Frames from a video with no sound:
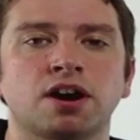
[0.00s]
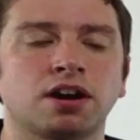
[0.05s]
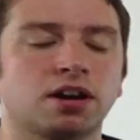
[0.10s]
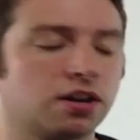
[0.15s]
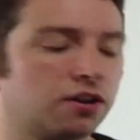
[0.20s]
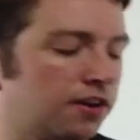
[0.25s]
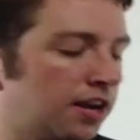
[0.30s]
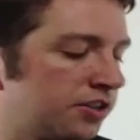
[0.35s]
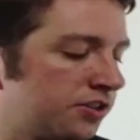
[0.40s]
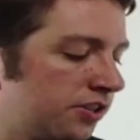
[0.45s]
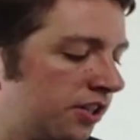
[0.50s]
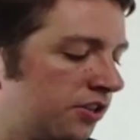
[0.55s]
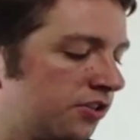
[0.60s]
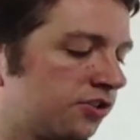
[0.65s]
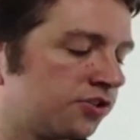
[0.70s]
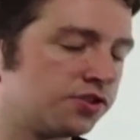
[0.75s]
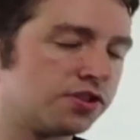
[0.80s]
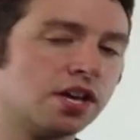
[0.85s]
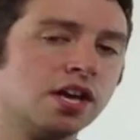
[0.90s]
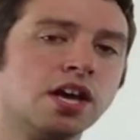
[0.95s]

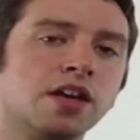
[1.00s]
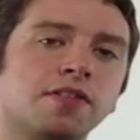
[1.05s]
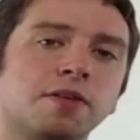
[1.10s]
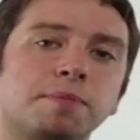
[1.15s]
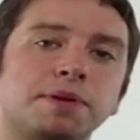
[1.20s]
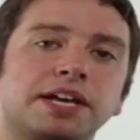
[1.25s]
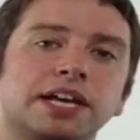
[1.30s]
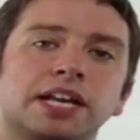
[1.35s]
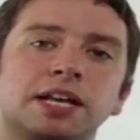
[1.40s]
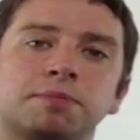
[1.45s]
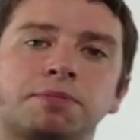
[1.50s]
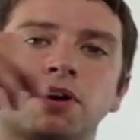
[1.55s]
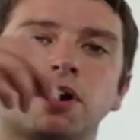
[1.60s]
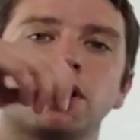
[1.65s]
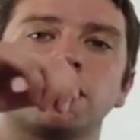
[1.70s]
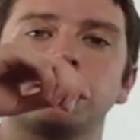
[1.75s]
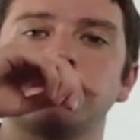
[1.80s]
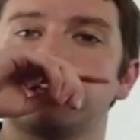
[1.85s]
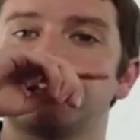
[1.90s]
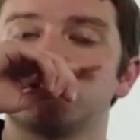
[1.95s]
Congratulations. The beginning part
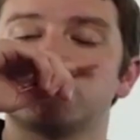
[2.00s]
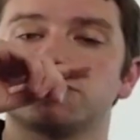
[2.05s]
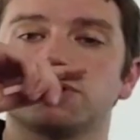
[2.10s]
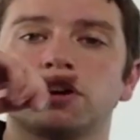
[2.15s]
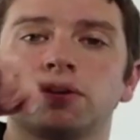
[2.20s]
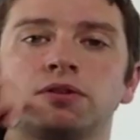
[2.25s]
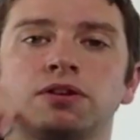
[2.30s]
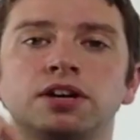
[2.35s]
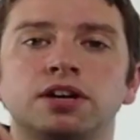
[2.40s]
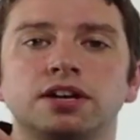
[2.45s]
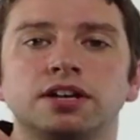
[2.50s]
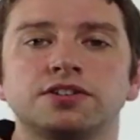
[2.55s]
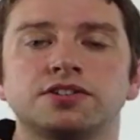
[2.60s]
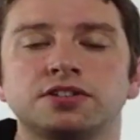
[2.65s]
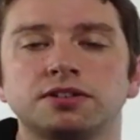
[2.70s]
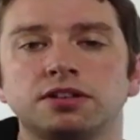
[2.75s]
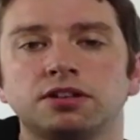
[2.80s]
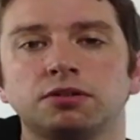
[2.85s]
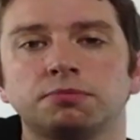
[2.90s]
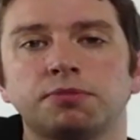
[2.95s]
of the intro, this
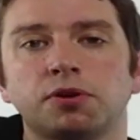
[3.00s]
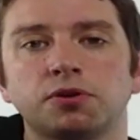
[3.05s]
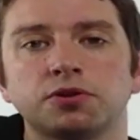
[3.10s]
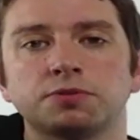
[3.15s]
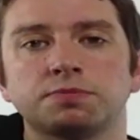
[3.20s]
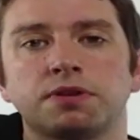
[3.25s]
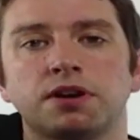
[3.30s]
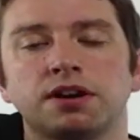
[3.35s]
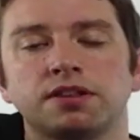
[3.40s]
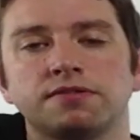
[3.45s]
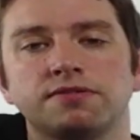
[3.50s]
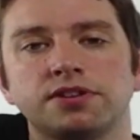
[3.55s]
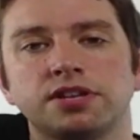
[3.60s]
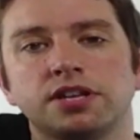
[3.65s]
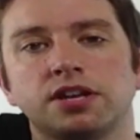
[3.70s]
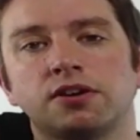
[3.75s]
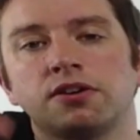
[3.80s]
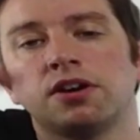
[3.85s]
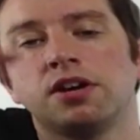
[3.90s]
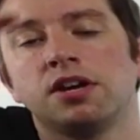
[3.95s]
is a little bonus part of the
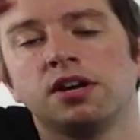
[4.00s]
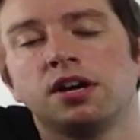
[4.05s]
video.